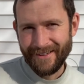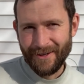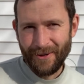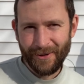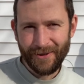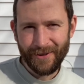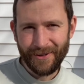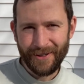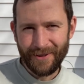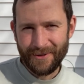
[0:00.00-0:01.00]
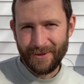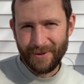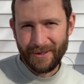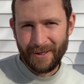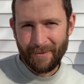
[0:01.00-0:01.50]
or go to
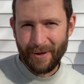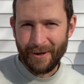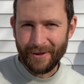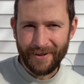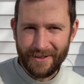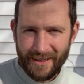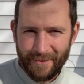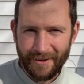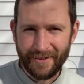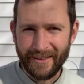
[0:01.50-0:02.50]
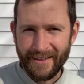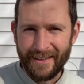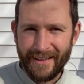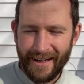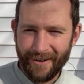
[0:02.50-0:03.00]
a park or some other
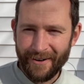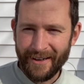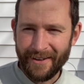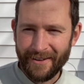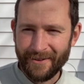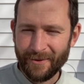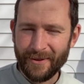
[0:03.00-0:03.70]
area that